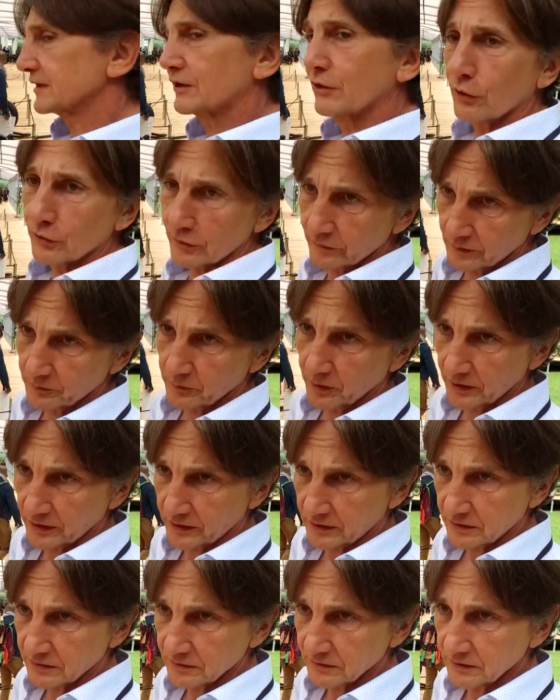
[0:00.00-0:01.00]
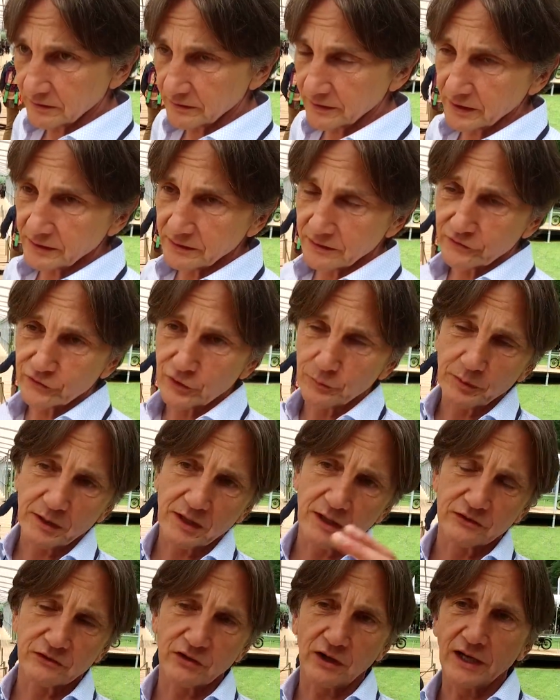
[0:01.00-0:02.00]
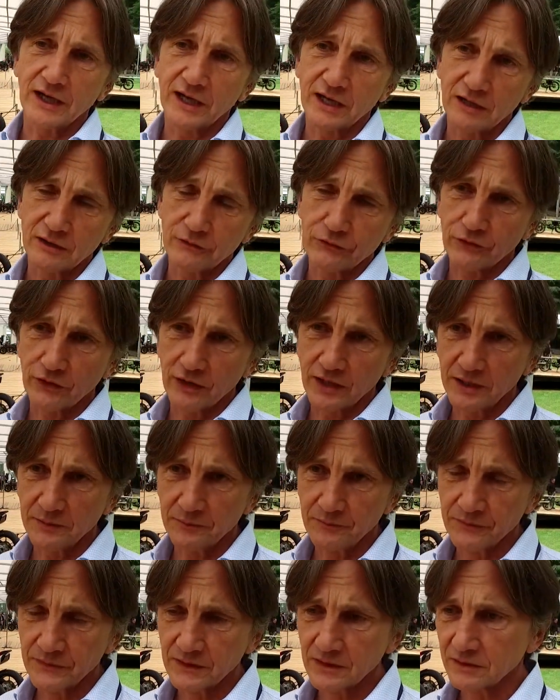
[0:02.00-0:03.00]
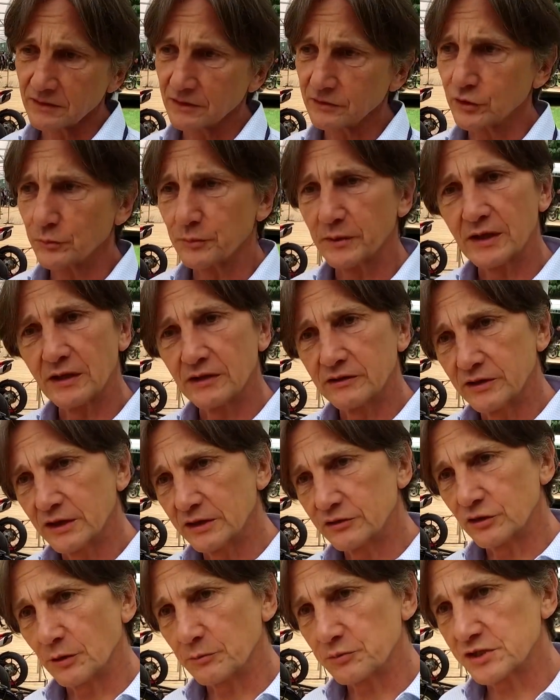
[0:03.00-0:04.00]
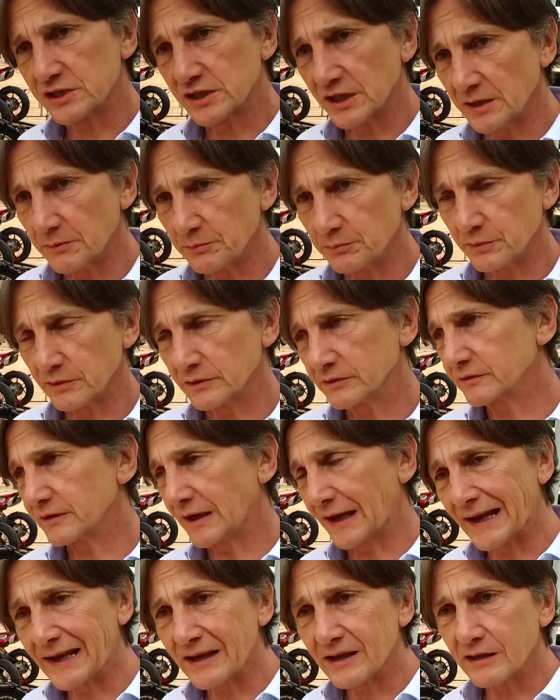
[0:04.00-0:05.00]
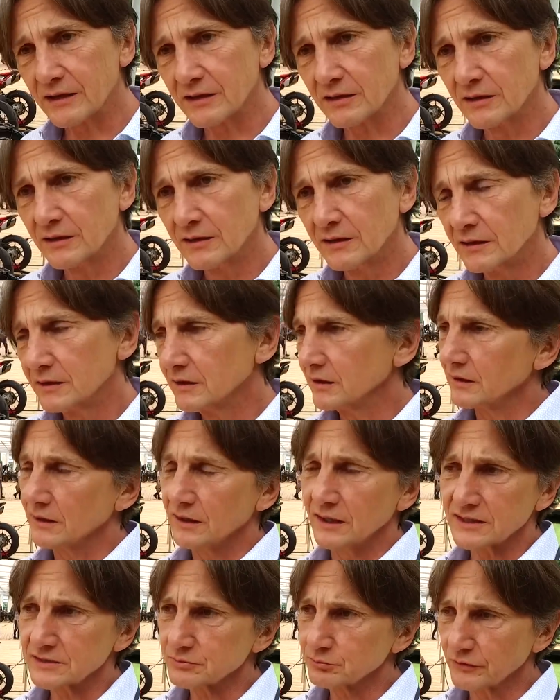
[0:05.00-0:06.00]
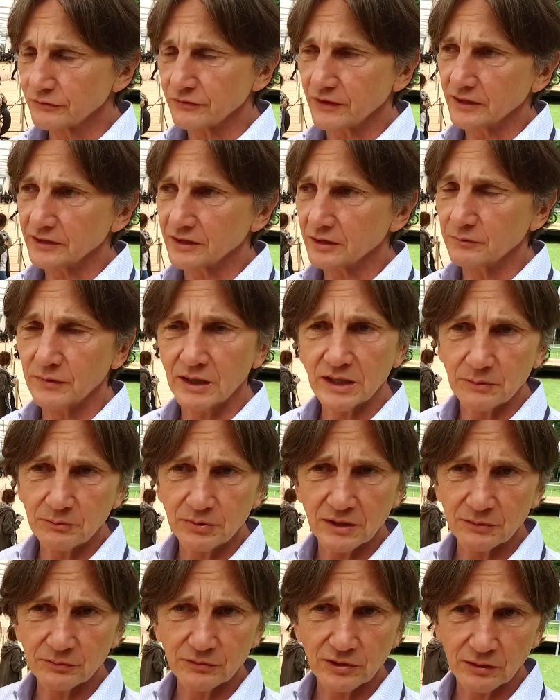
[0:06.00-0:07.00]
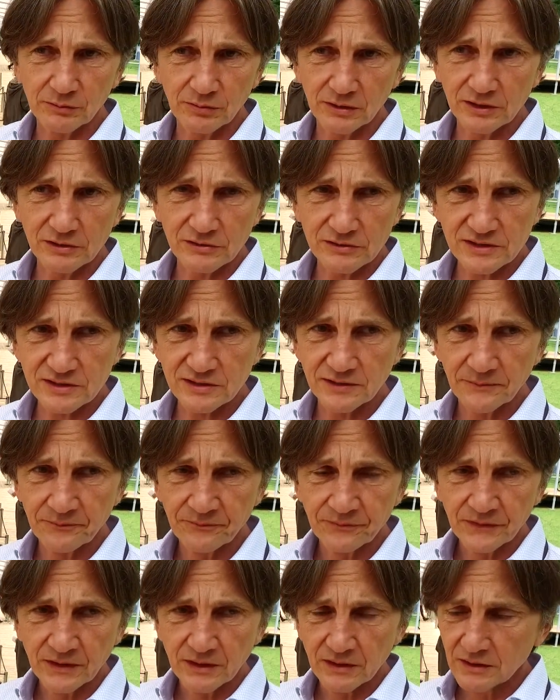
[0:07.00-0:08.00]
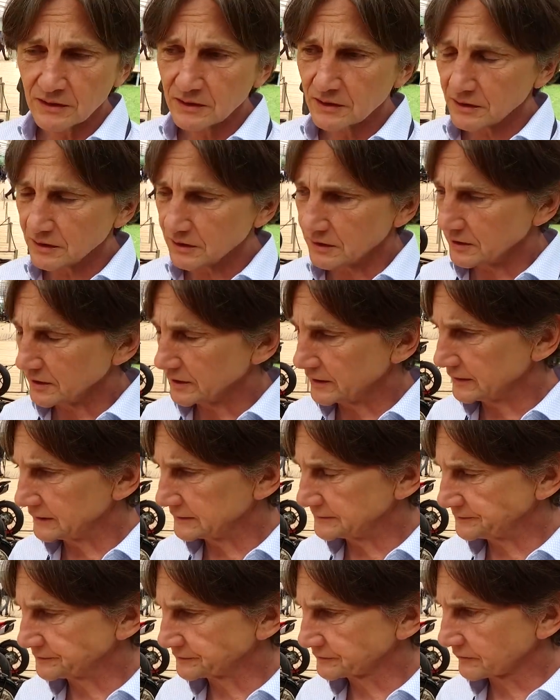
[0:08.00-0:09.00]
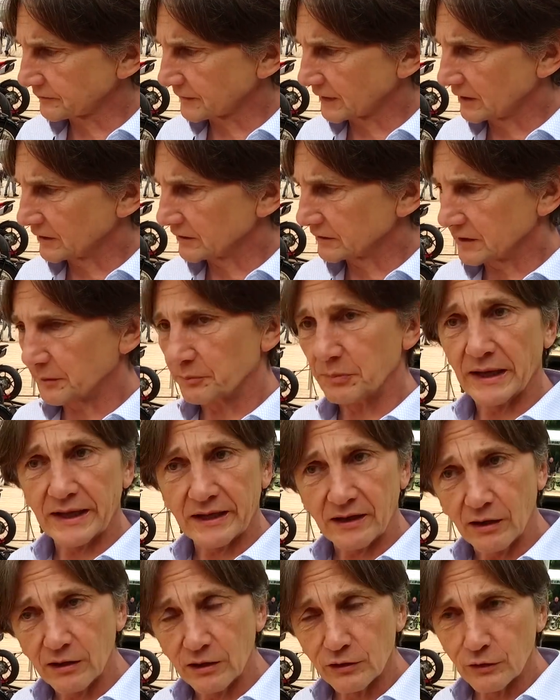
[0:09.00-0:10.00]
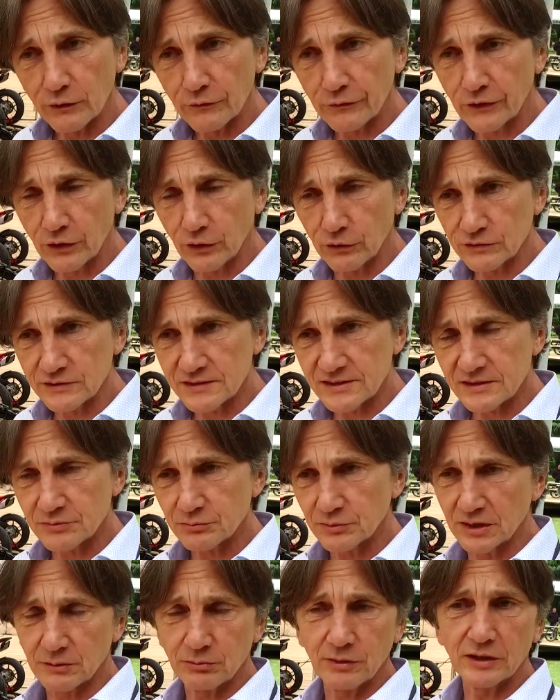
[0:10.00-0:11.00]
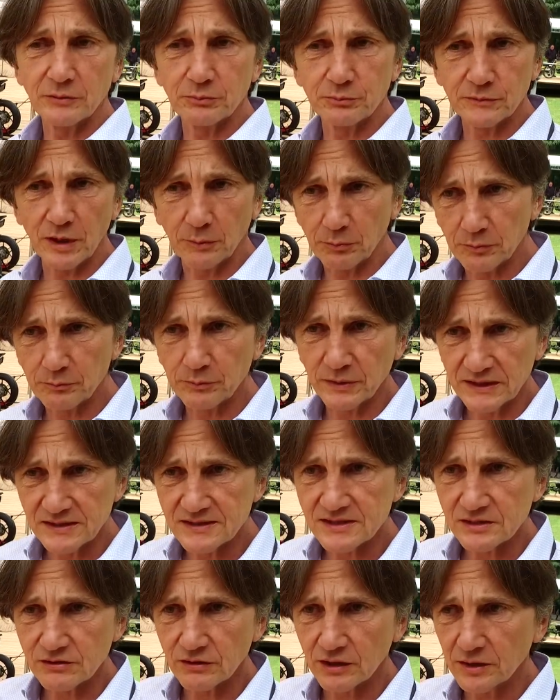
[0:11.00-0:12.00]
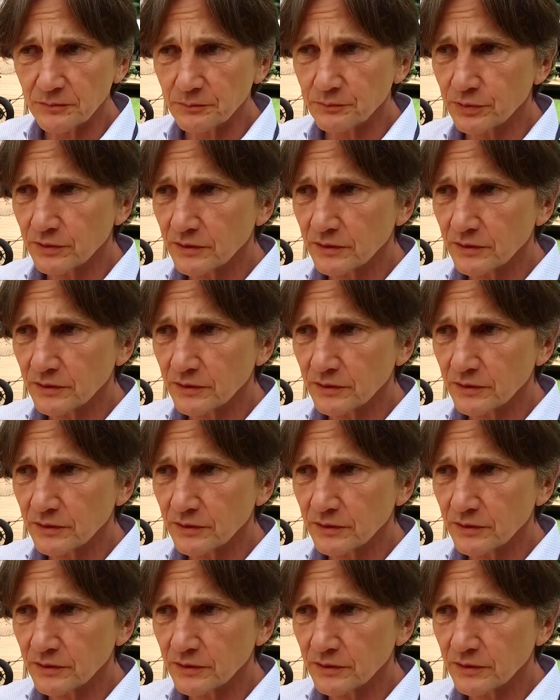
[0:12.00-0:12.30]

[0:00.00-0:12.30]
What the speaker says: the core of the bike. And then this typical triangular frame, the typical teardrop shape tank, as we find in many BMWs. The black color, of course, with a white double pinstripe.